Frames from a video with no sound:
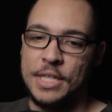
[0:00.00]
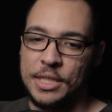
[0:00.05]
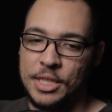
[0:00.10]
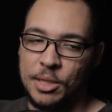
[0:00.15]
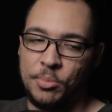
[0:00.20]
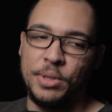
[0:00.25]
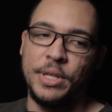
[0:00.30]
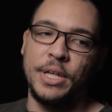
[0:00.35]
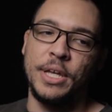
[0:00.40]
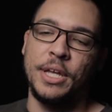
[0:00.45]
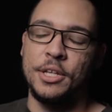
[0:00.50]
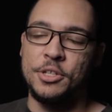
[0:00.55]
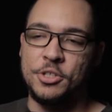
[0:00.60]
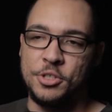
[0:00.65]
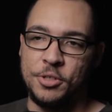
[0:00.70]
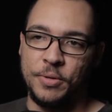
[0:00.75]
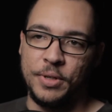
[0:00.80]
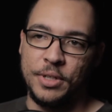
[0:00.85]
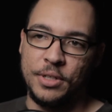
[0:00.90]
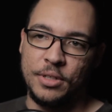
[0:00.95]
that they play
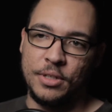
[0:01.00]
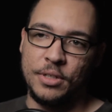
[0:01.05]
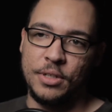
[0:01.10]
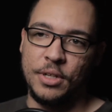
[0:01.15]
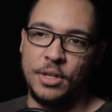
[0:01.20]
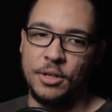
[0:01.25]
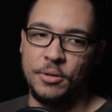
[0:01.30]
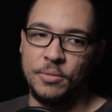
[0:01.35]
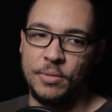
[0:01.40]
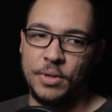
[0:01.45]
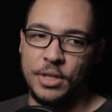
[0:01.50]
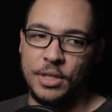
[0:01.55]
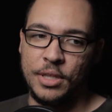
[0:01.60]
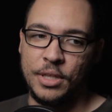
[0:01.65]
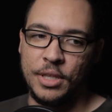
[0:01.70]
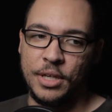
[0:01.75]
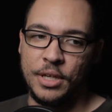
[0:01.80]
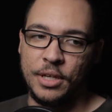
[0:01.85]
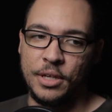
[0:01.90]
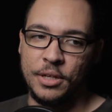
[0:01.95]
into it, you know, and
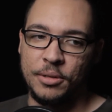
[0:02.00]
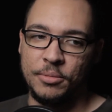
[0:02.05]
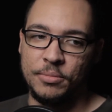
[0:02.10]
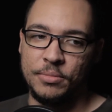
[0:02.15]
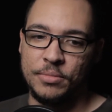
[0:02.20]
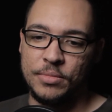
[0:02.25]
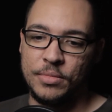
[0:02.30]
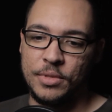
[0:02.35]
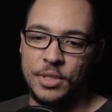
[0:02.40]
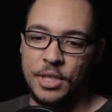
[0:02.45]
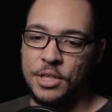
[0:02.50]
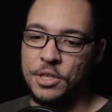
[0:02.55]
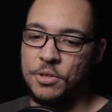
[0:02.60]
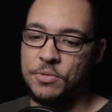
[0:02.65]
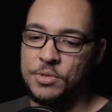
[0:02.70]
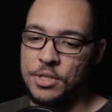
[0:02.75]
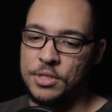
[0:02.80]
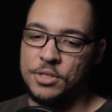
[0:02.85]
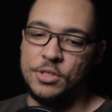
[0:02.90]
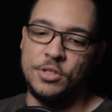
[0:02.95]
they
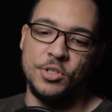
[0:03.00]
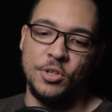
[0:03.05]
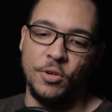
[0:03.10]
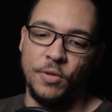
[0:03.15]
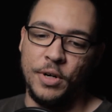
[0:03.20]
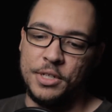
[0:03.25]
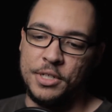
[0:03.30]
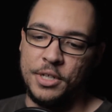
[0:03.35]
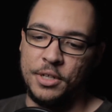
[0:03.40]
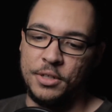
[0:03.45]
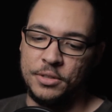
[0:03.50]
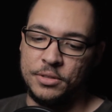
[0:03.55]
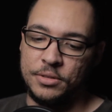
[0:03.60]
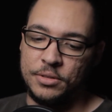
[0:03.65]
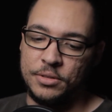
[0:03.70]
use it to storytell.